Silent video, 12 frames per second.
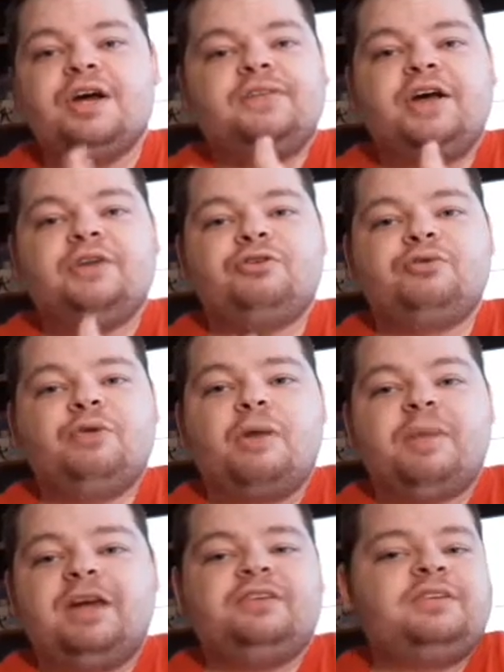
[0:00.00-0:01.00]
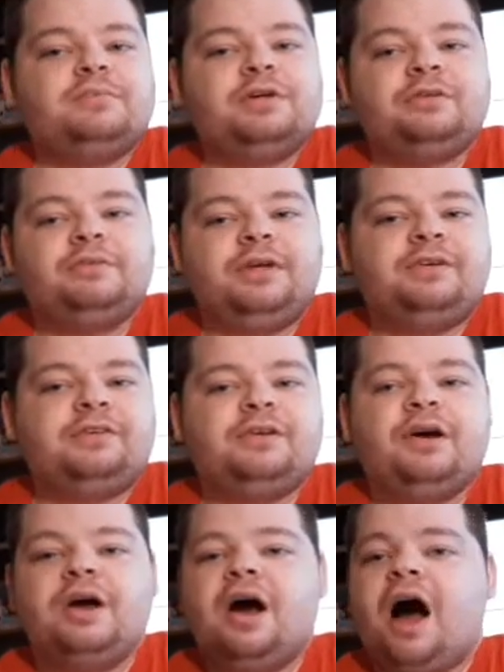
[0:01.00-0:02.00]
they do amazing movies, and
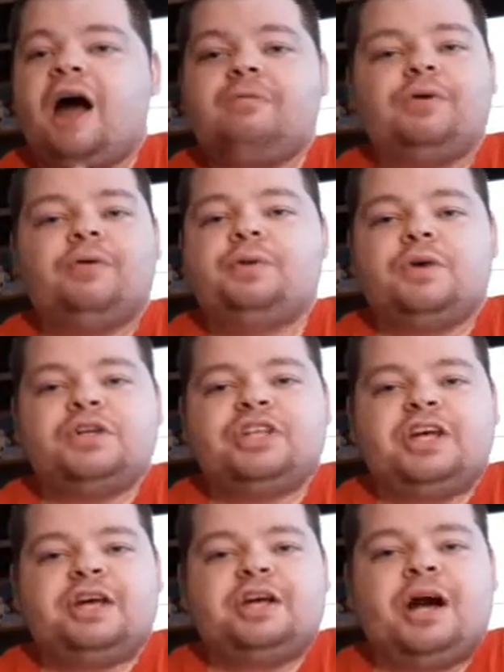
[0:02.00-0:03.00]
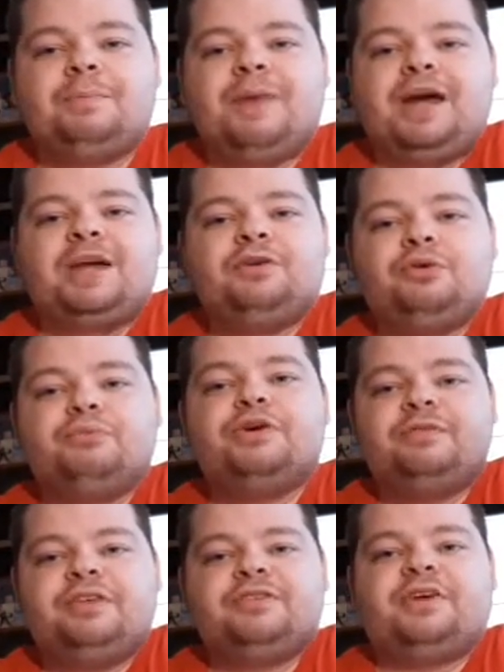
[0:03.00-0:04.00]
I really wish they can come back and do
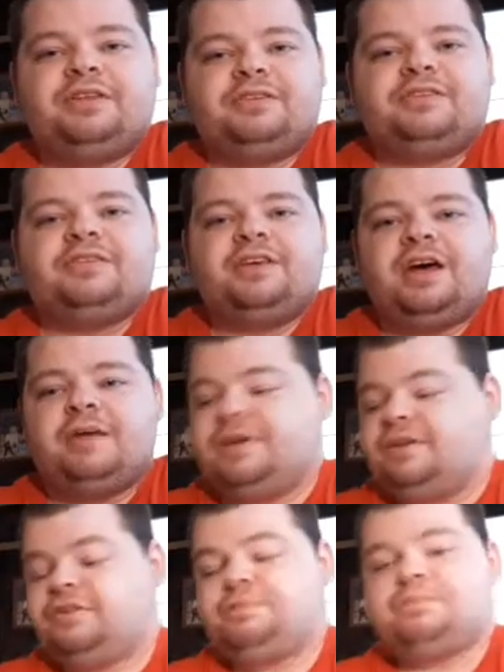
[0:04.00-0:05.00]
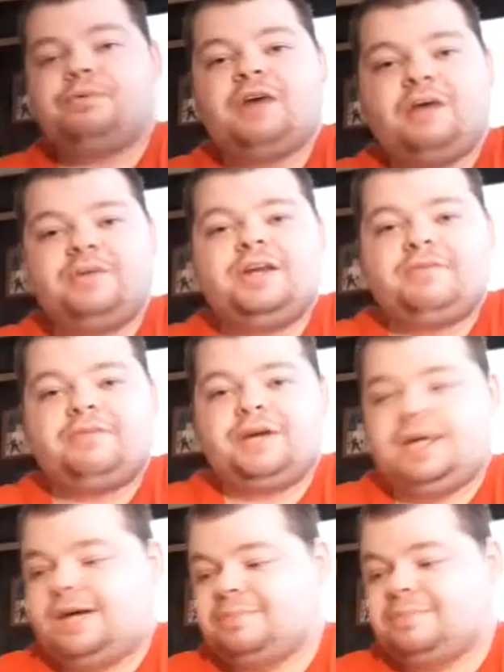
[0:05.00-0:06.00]
movies like this again, but it's probably never going
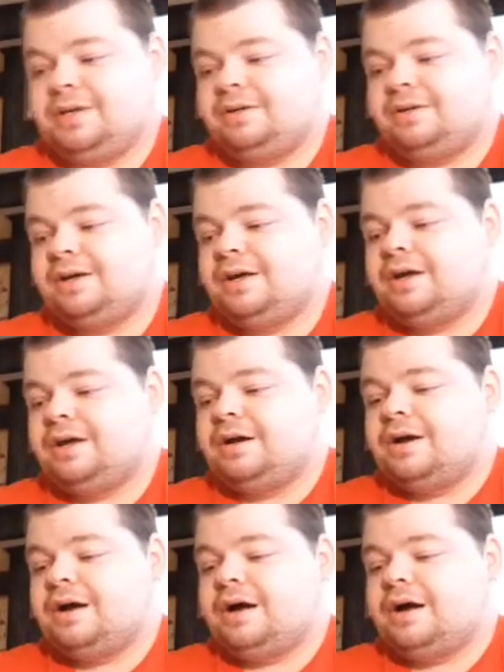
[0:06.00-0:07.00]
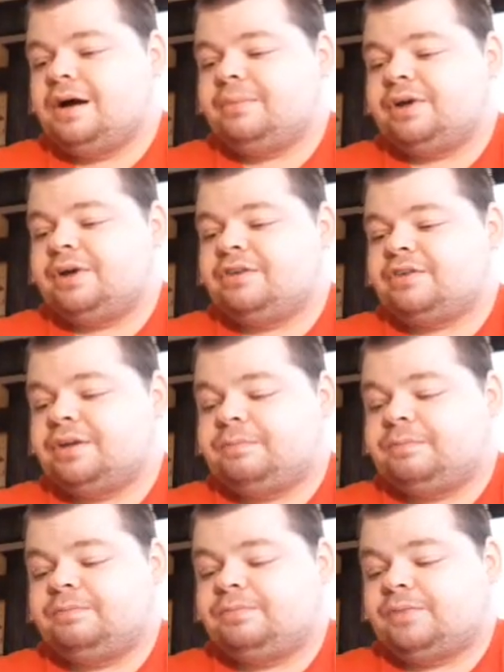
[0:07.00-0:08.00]
to happen, because,
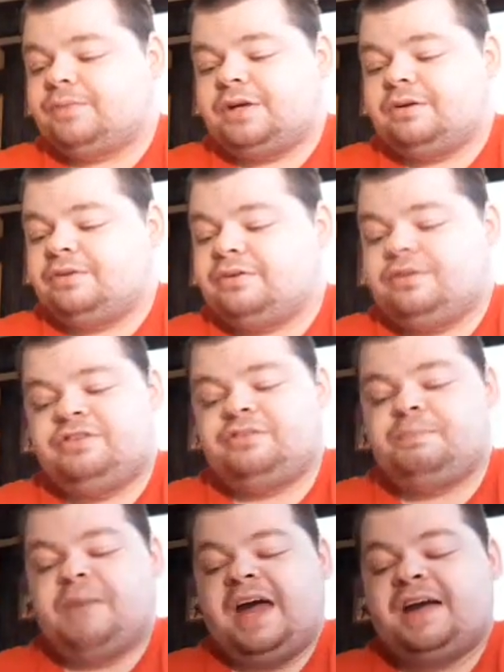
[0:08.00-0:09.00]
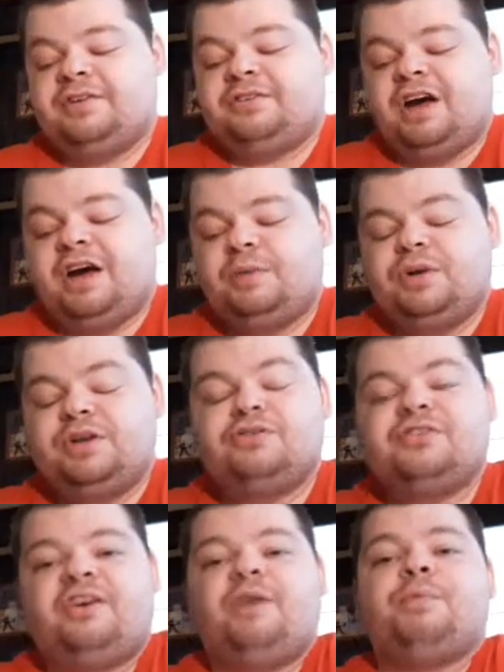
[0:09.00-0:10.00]
this is back at the time when
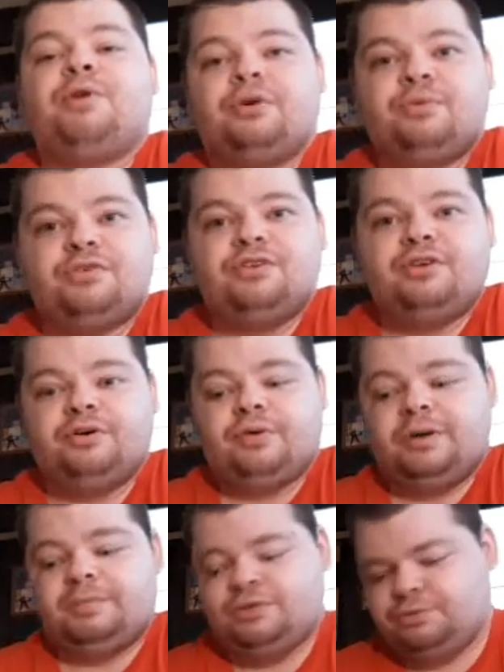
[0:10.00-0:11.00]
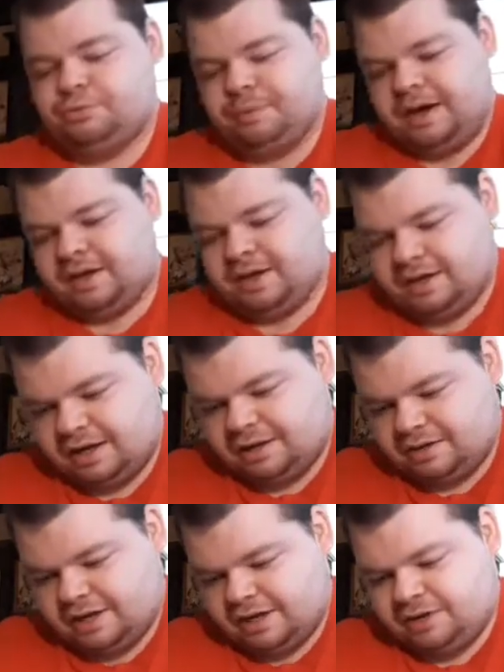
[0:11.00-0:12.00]
South Park was new. This was back in
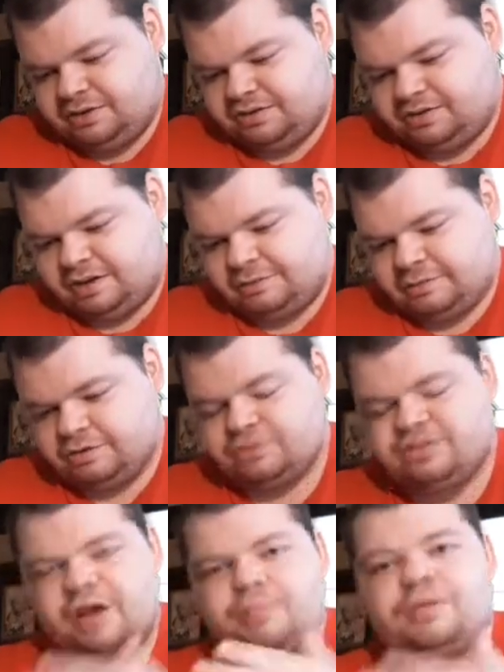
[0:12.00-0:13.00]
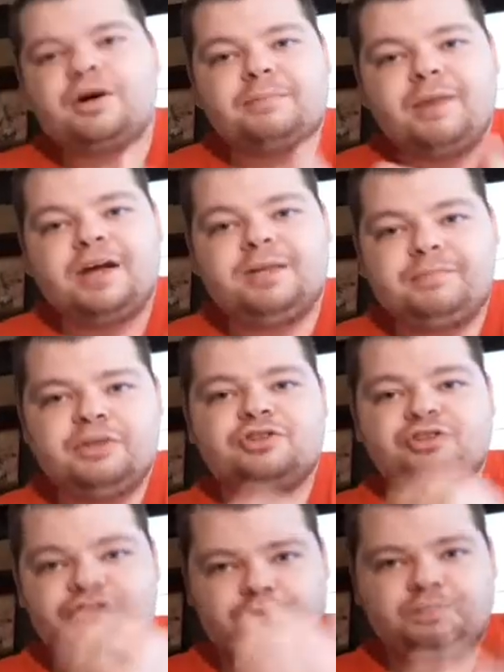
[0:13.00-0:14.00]
97, so South Park might have been
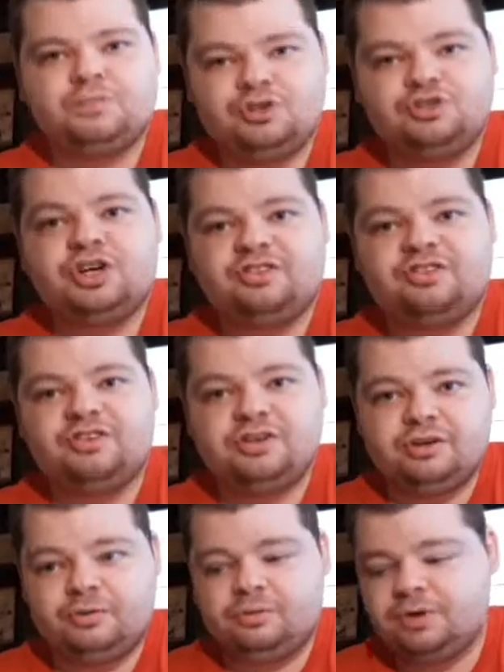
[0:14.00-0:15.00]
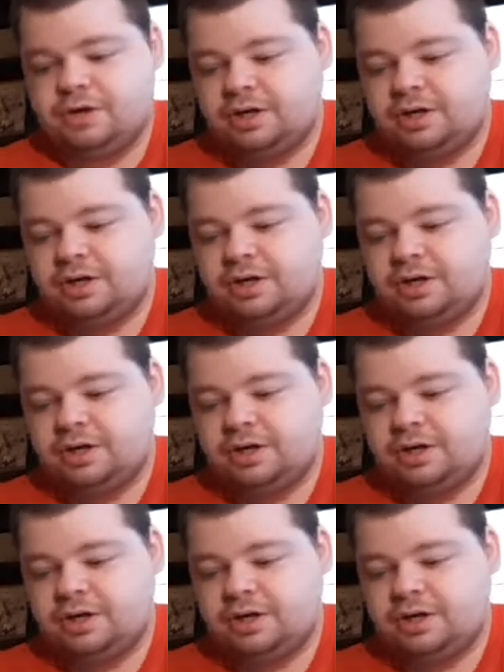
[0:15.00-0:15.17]
just new.